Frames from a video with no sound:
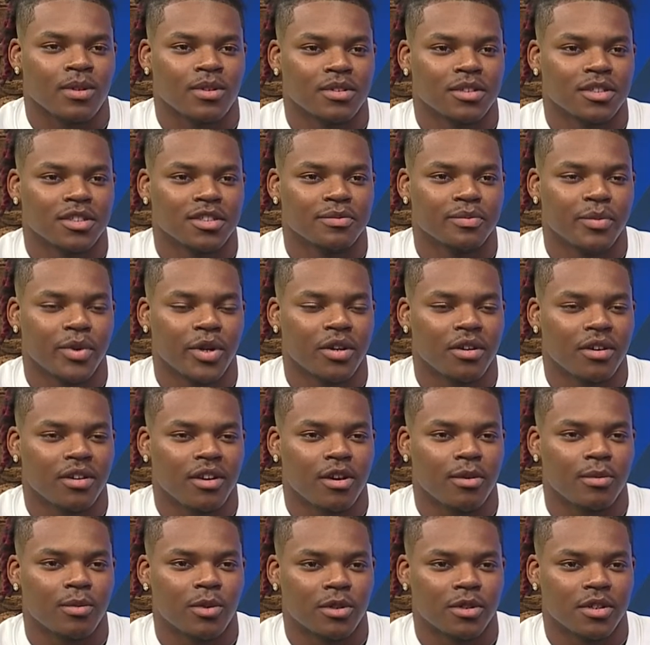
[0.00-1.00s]
Just being
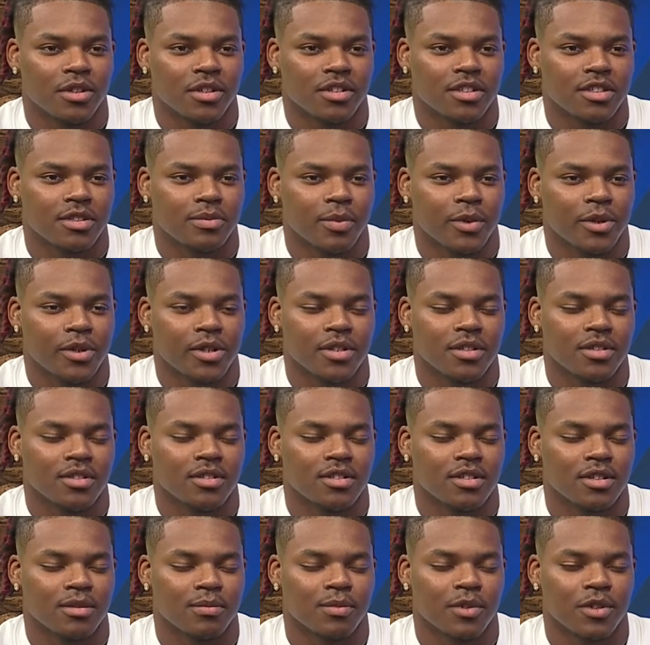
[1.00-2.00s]
able to experience
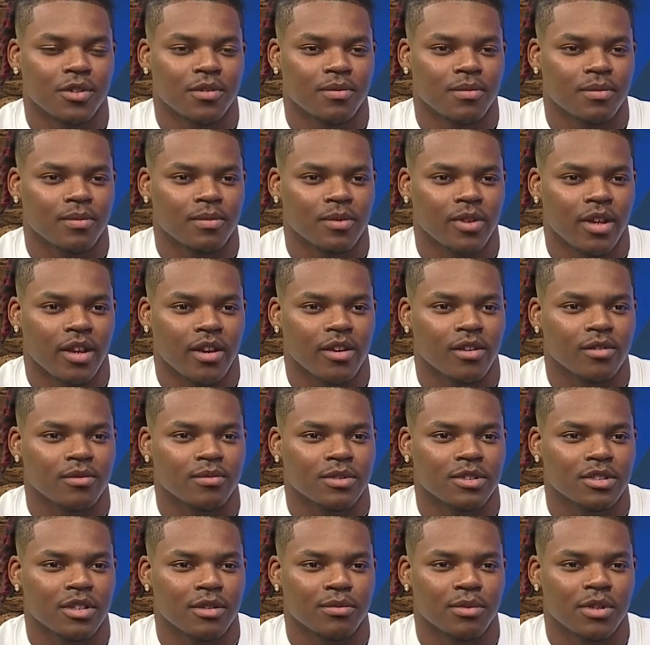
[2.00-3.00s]
something that
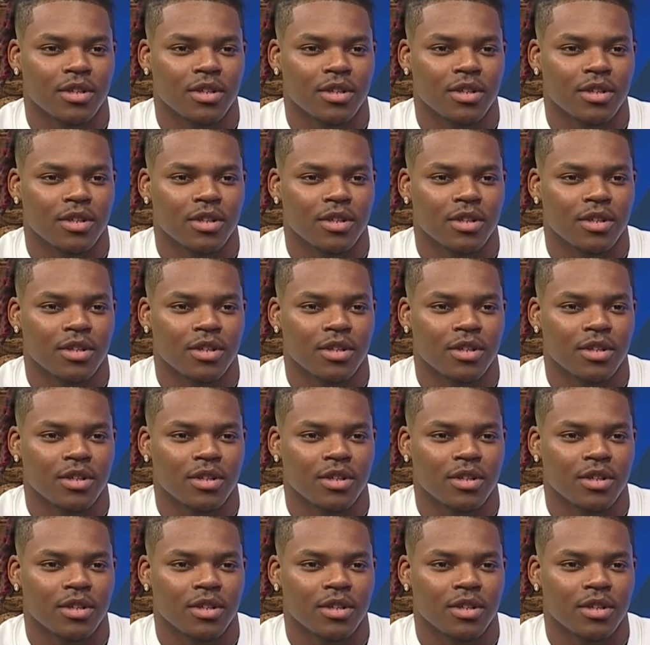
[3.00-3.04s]
some